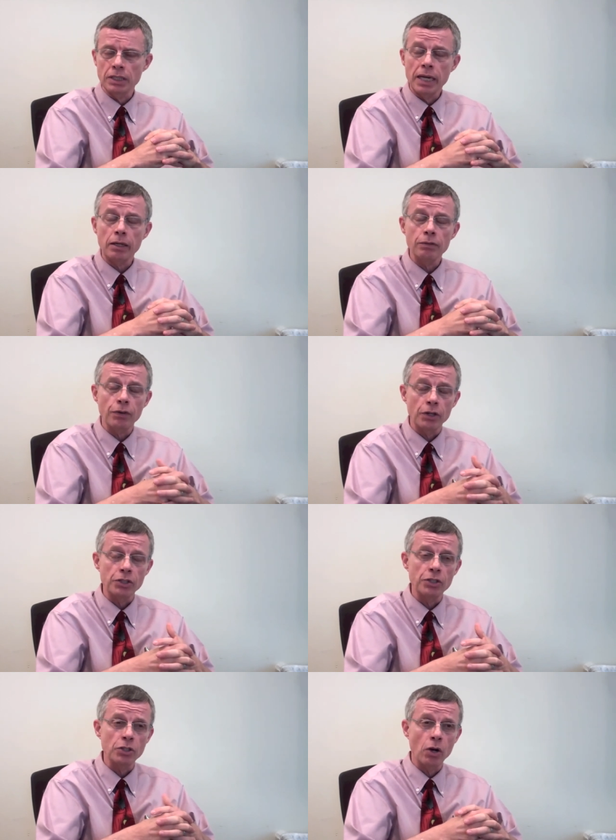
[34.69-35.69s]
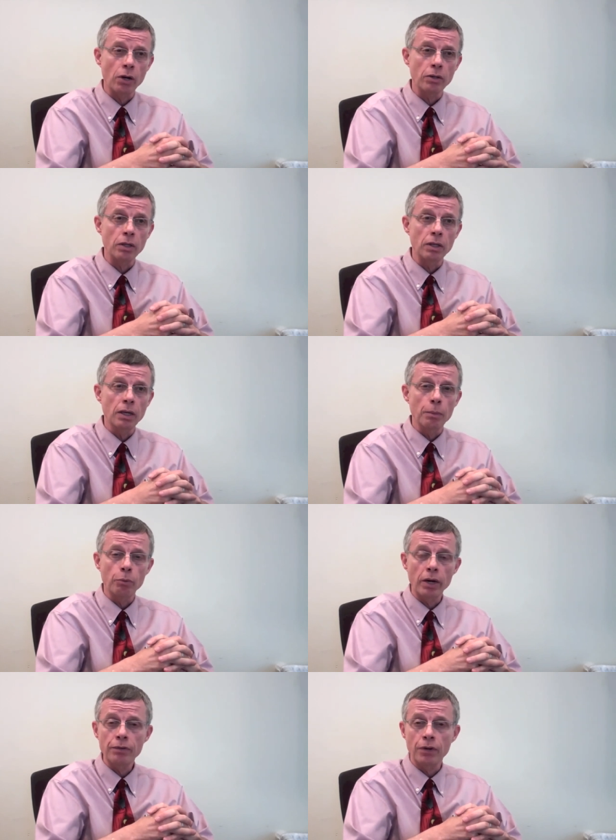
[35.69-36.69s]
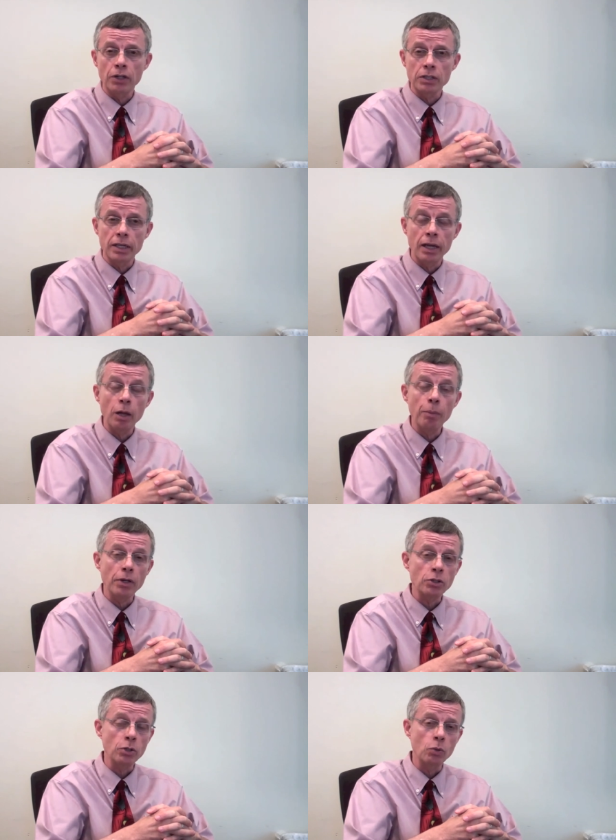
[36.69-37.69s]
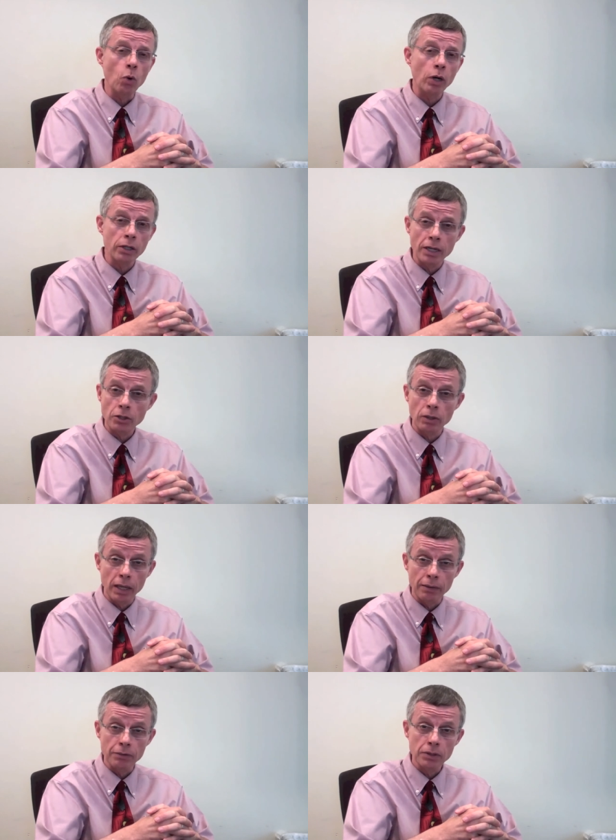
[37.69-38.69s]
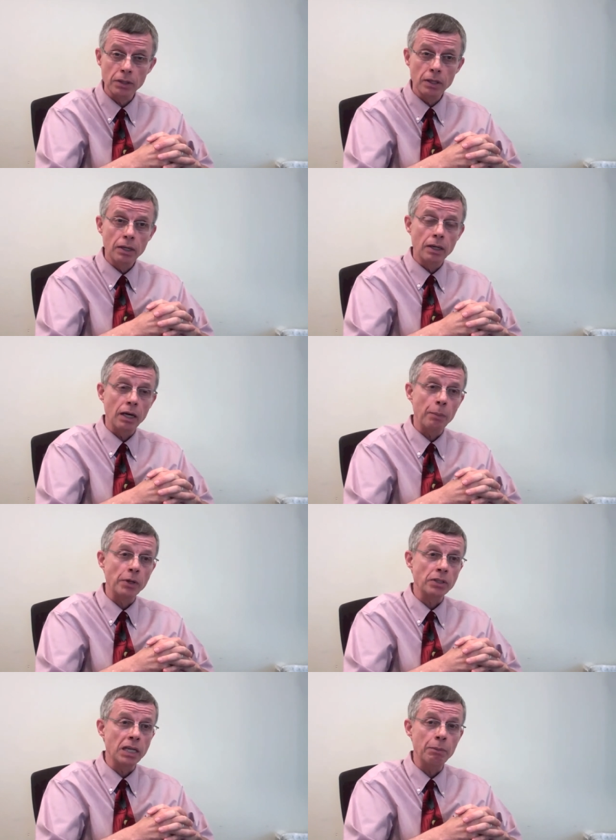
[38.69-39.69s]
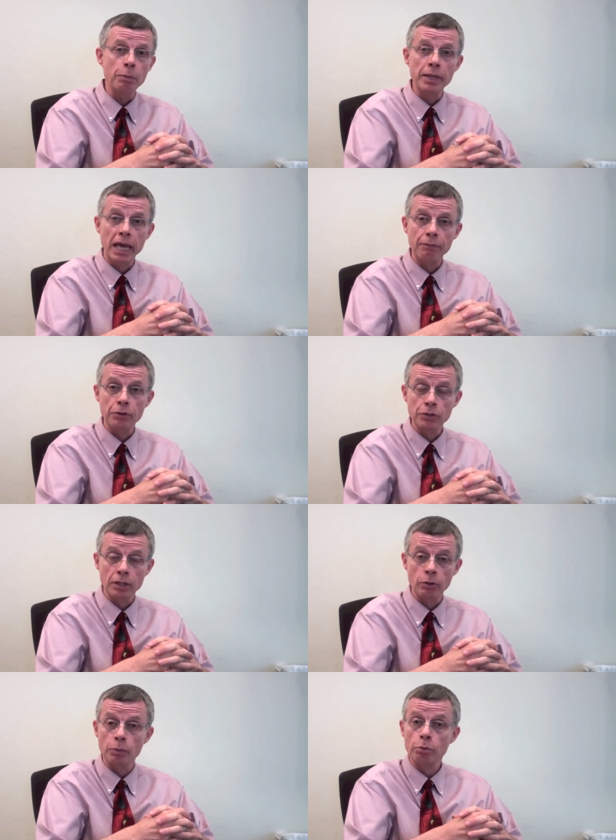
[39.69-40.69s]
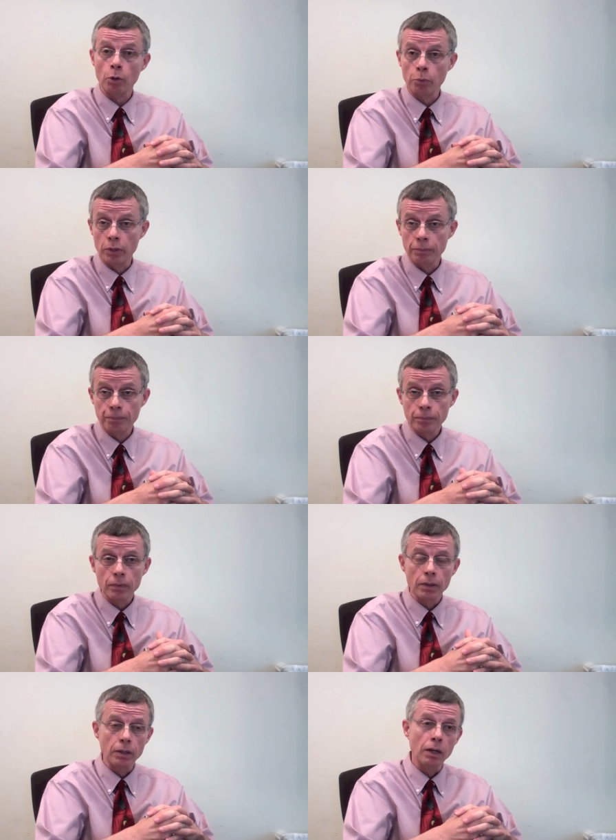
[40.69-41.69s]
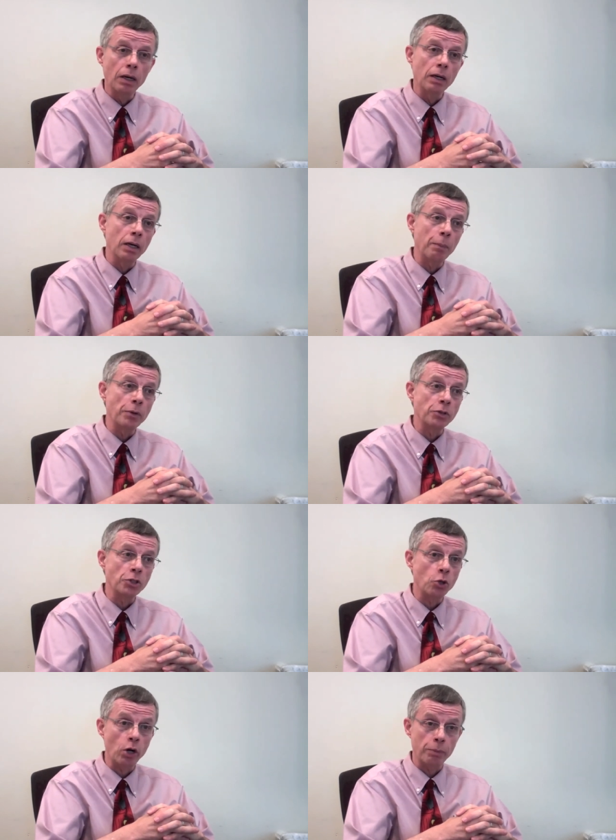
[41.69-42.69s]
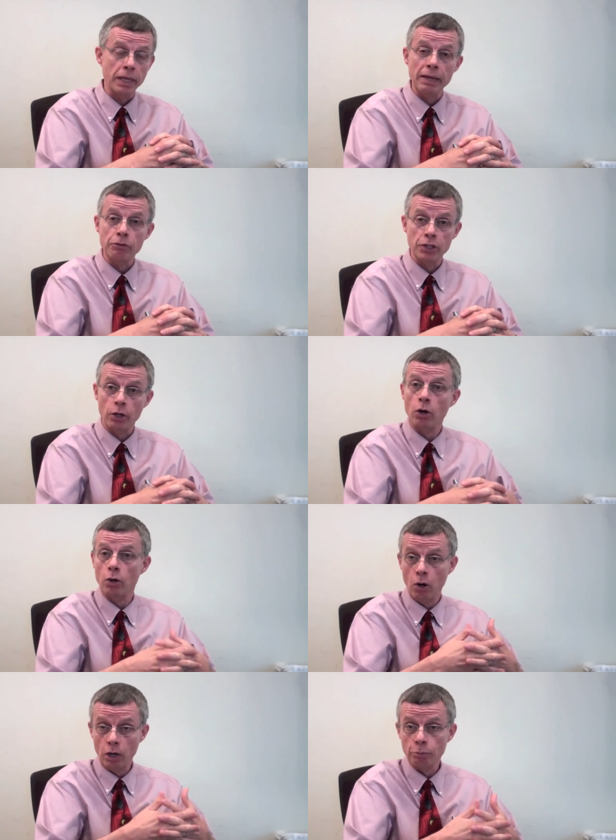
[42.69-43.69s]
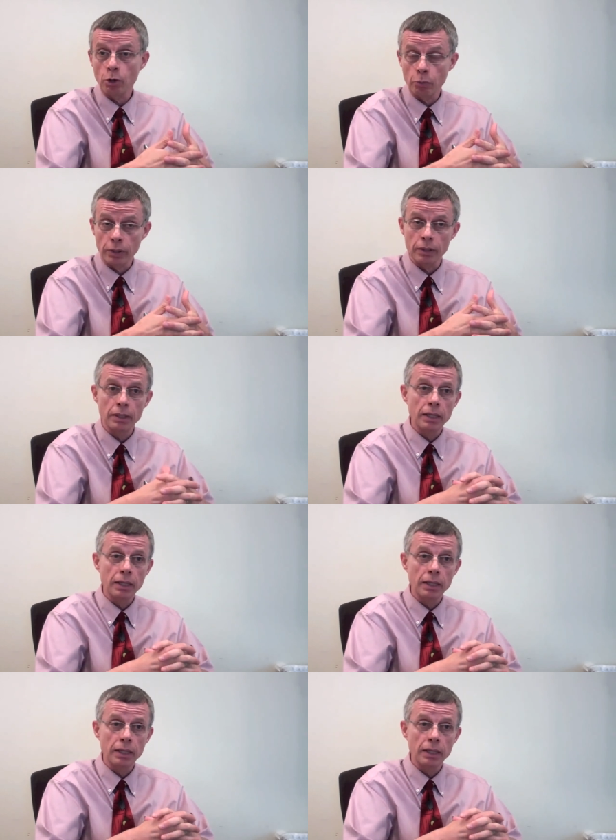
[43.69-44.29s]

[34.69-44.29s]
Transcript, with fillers: The executive functions are the brain functions that help us to organize our lives, help us inhibit behaviors that are inappropriate, uh, help us to start behaviors that are, are appropriate.